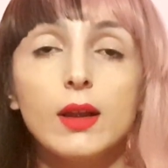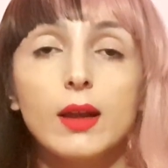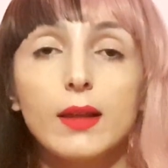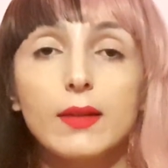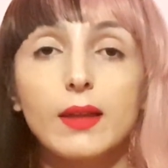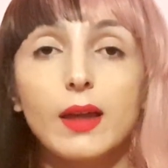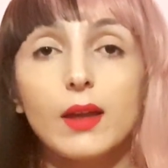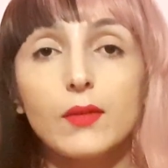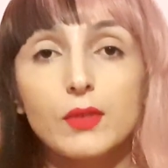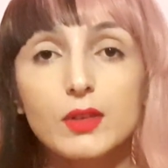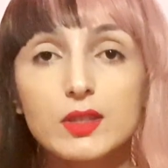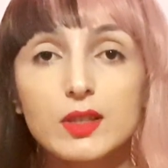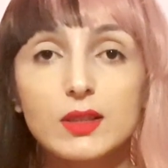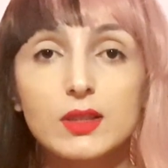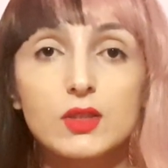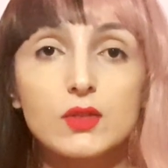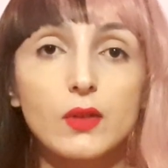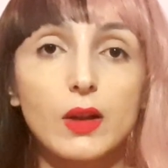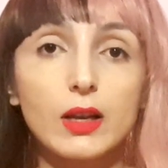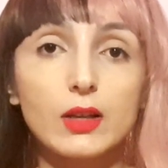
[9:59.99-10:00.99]
and they have the
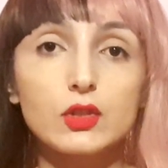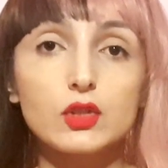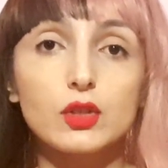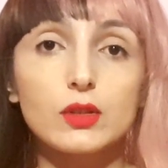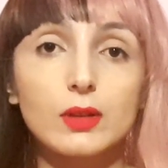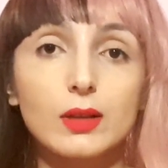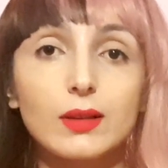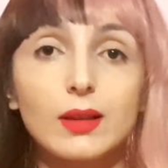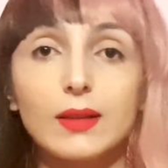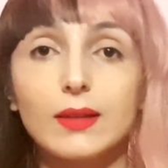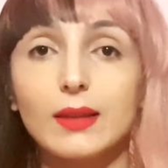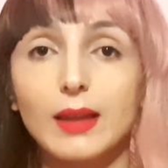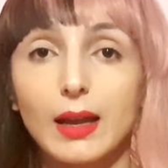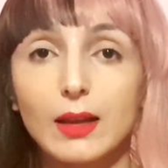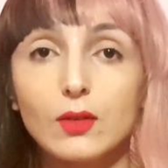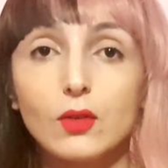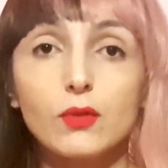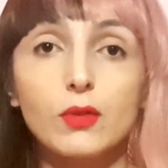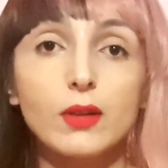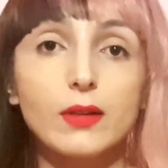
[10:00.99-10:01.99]
satisfaction that at the
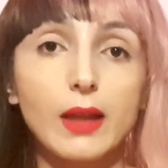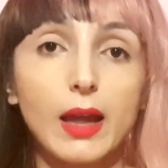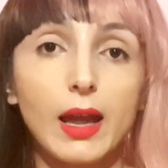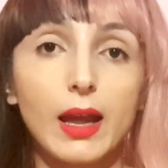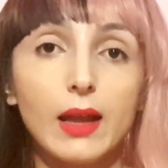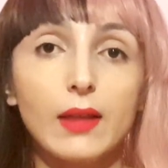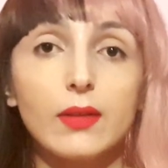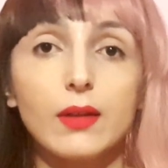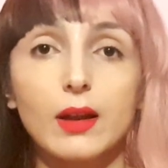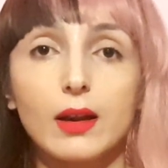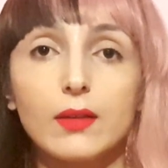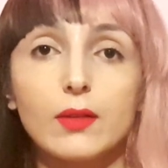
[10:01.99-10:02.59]
end of the day, they are